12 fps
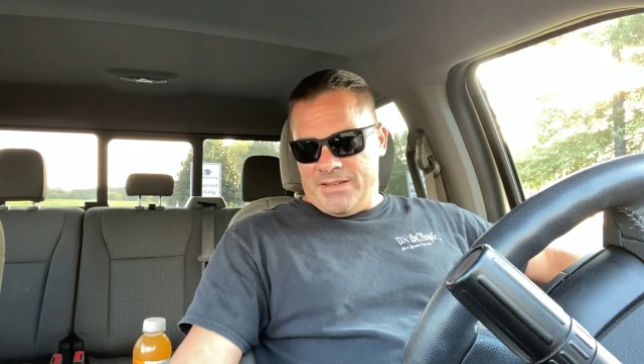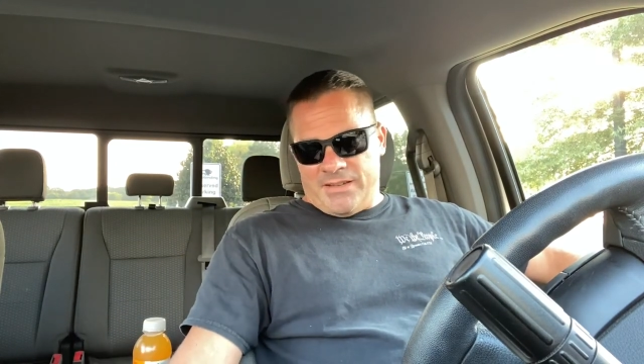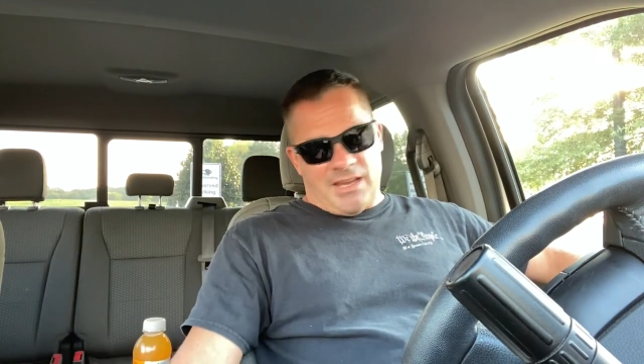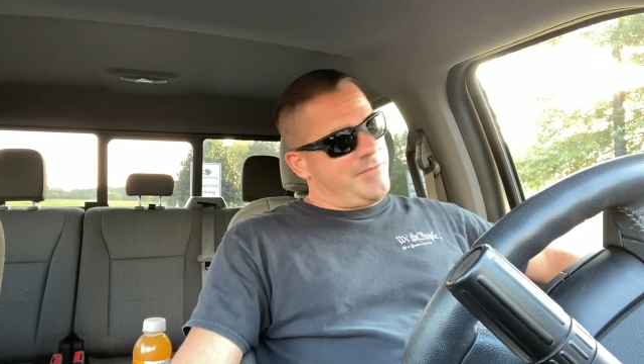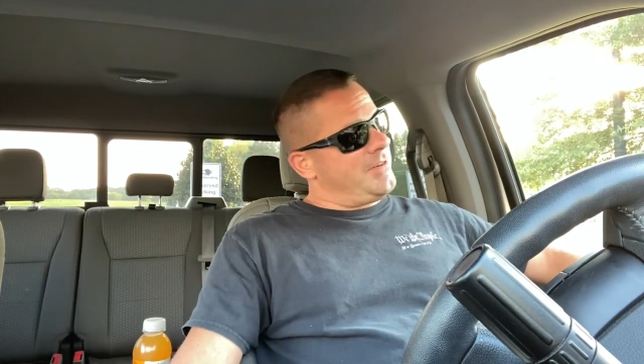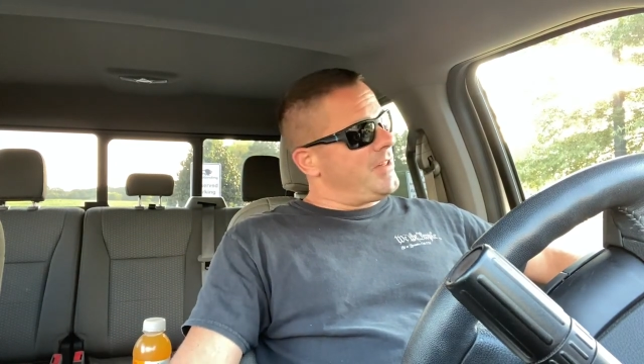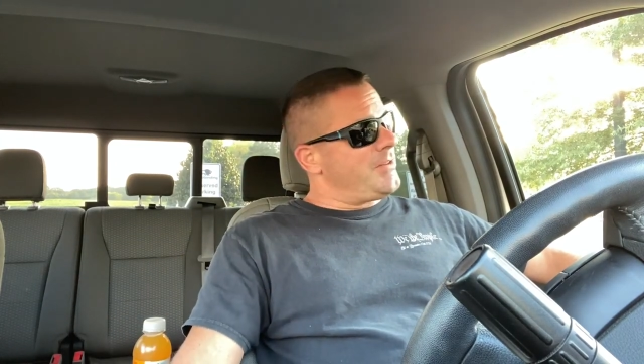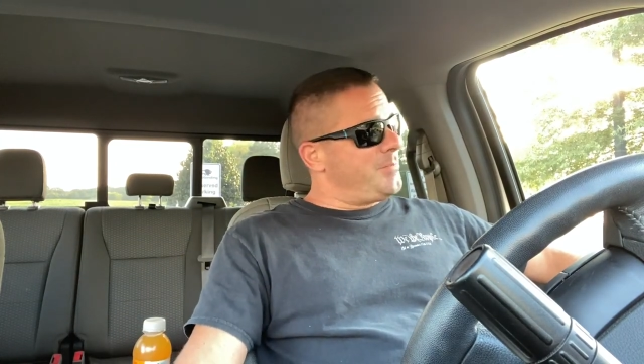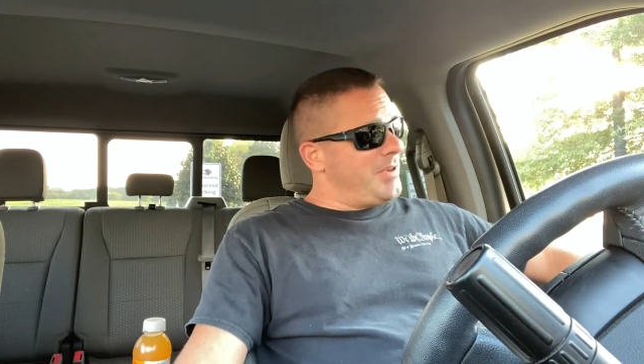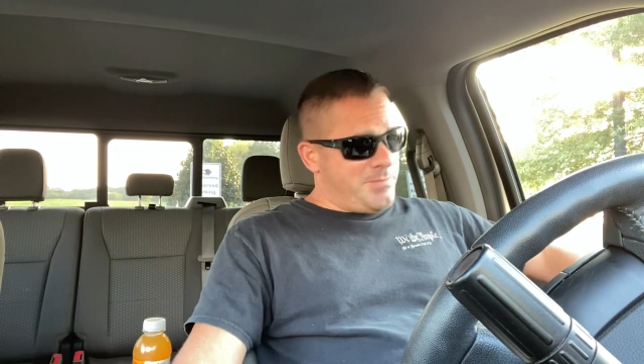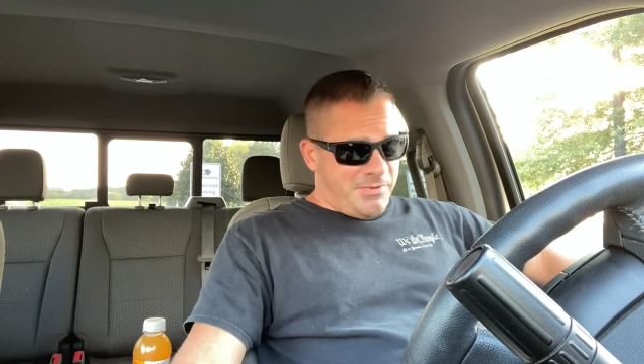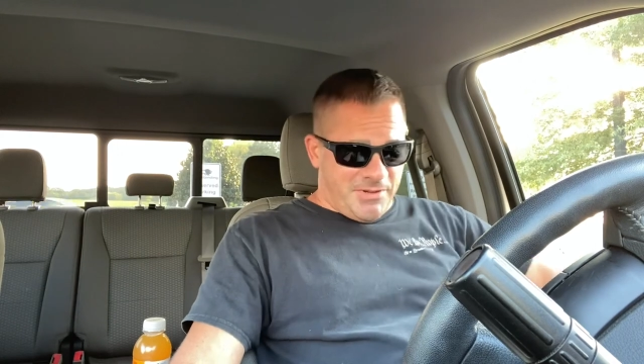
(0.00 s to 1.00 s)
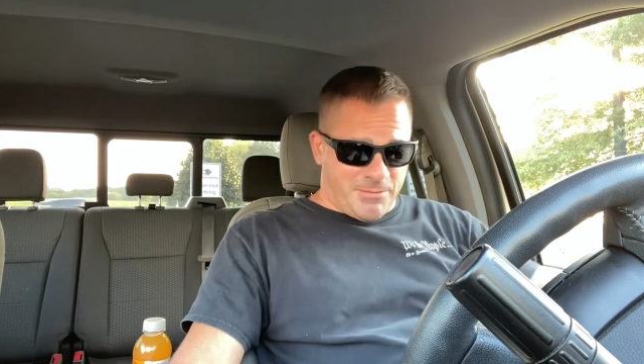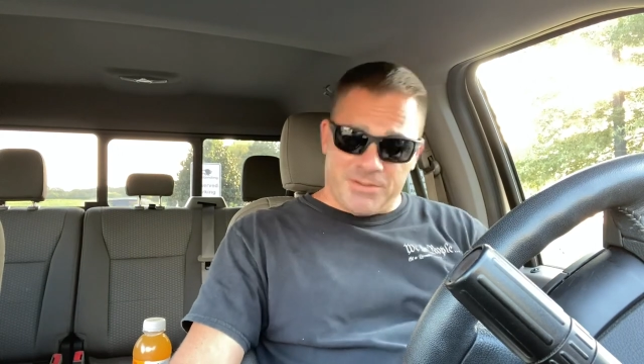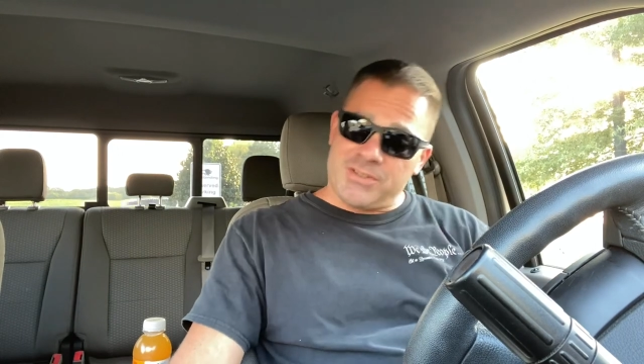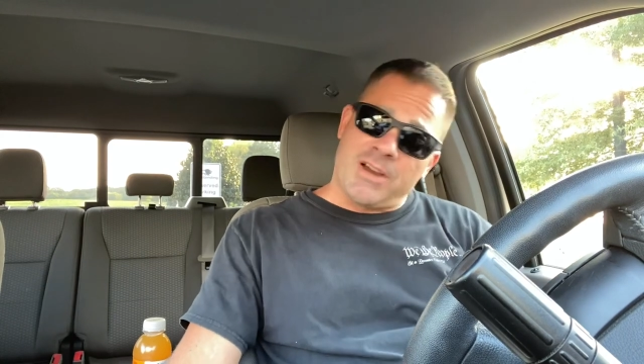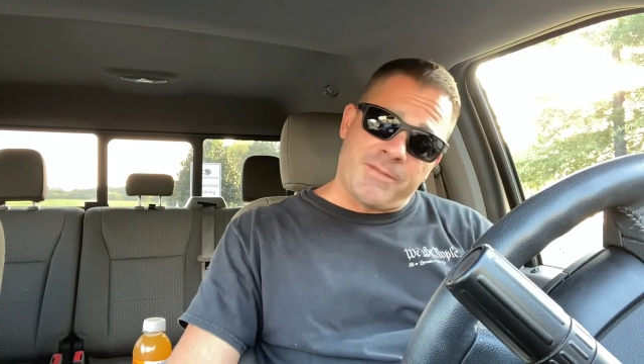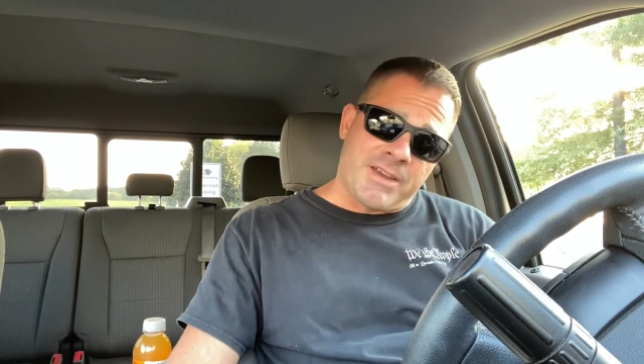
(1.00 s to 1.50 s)
Even other people that were
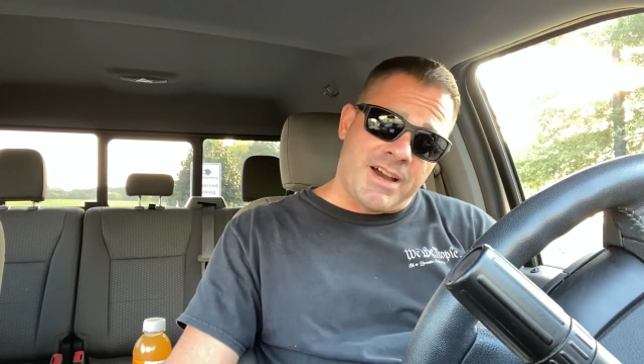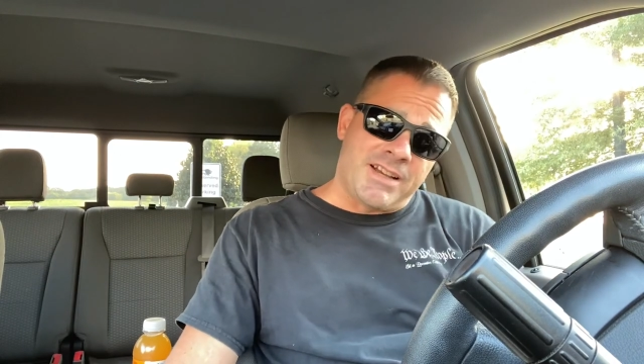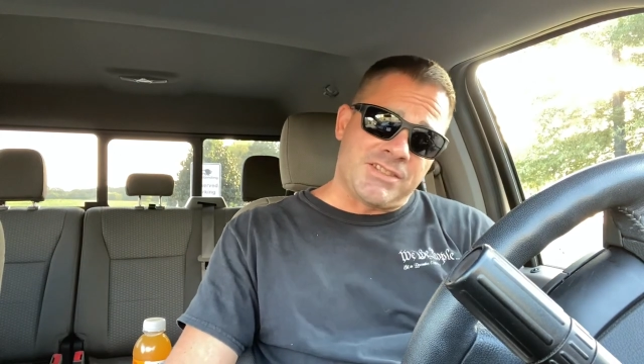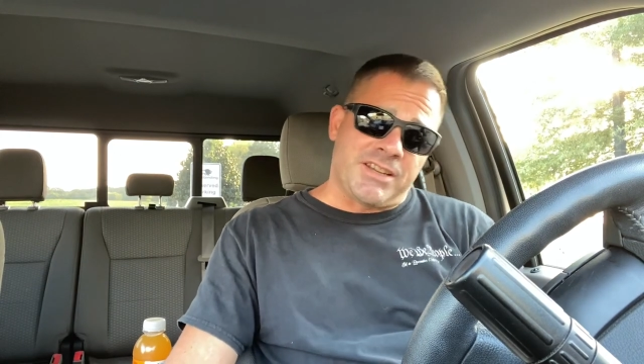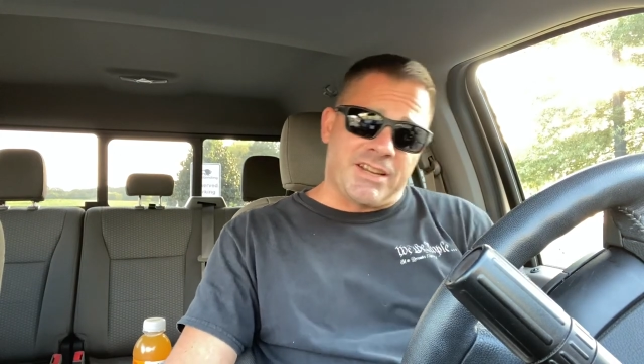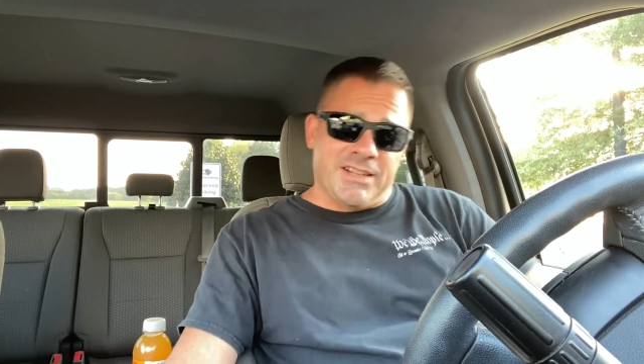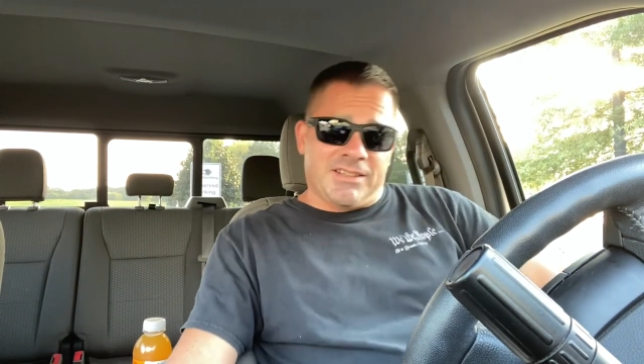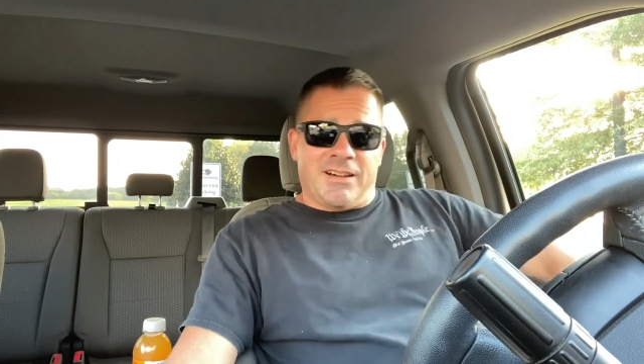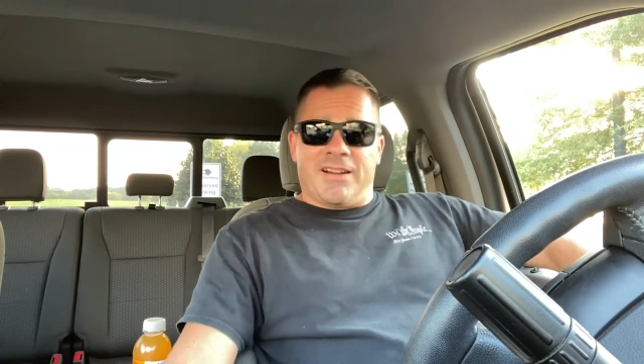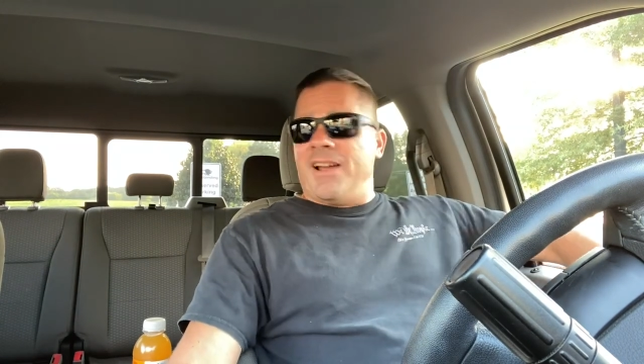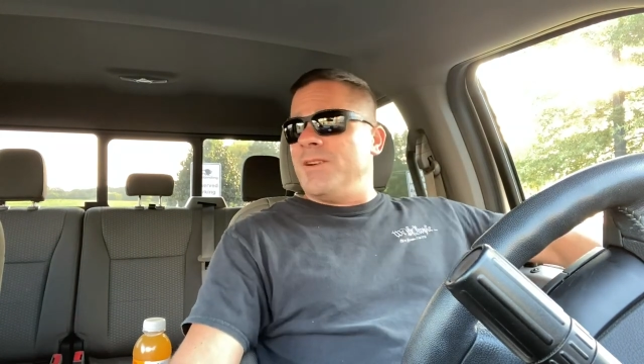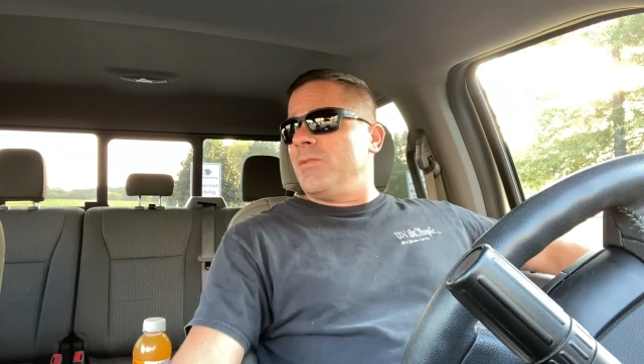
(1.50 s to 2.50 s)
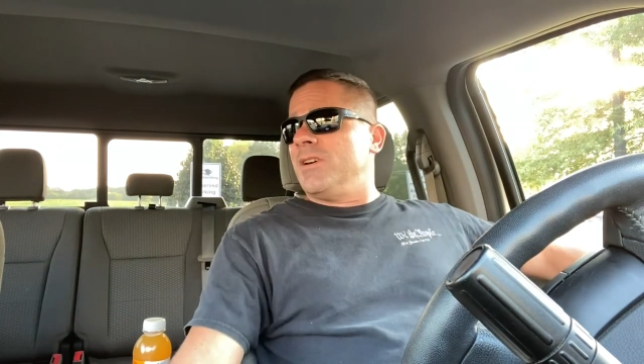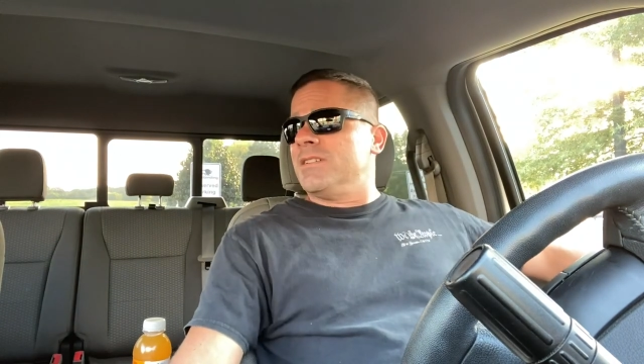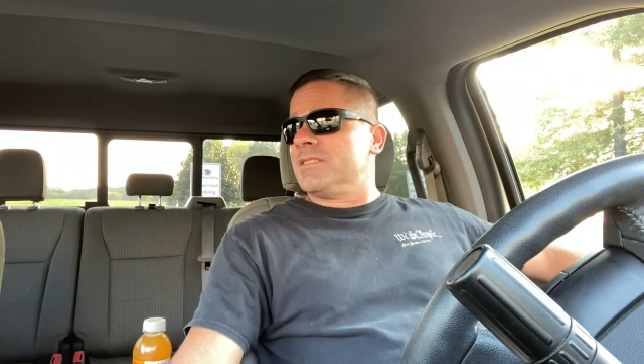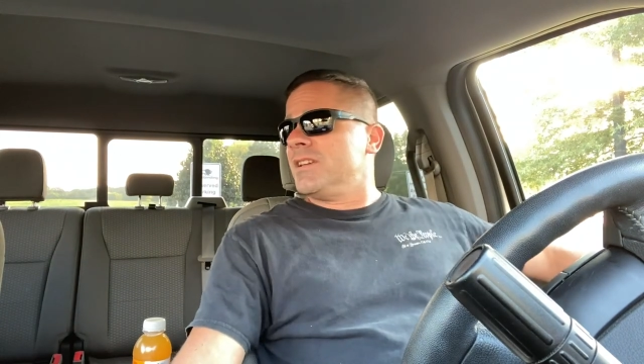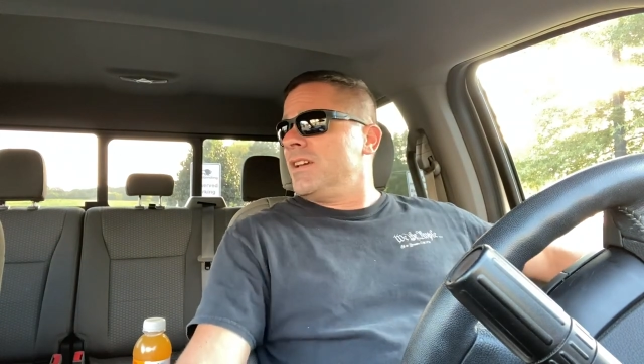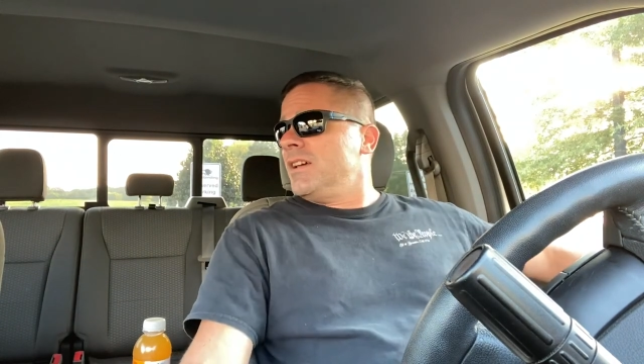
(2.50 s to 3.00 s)
tough guys like I thought I
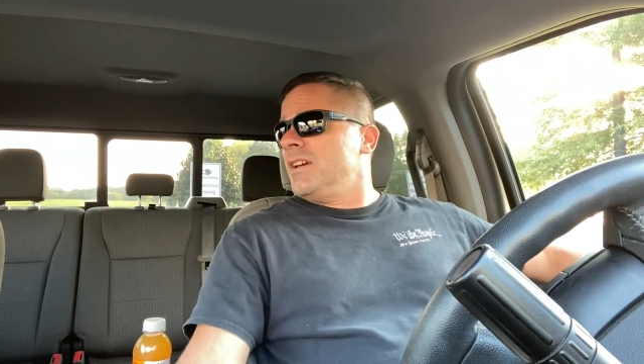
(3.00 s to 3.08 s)
was